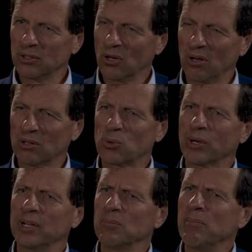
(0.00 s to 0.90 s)
we're
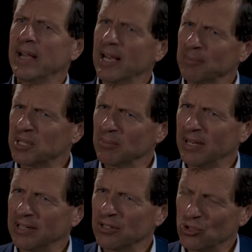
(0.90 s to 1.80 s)
going to make up some
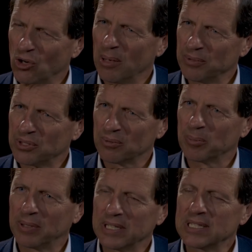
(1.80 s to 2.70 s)
kind of jobs to
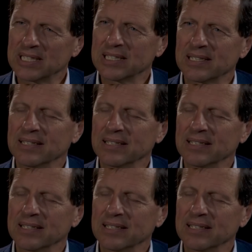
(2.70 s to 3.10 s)
replace this?